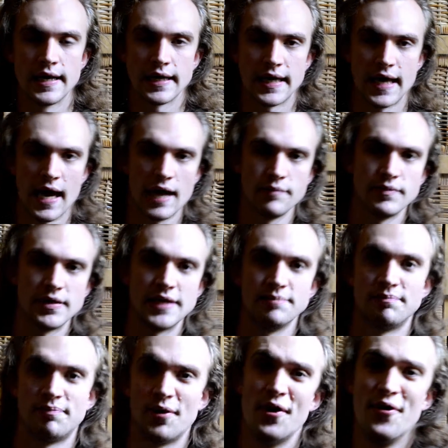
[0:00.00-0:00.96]
can
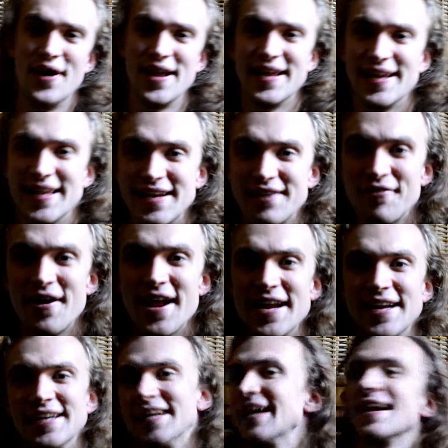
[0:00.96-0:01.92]
be pretty
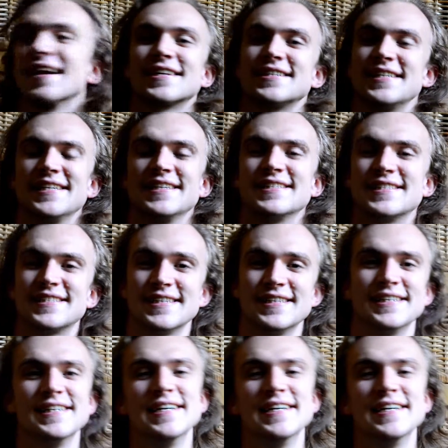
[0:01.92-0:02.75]
rainy actually. It's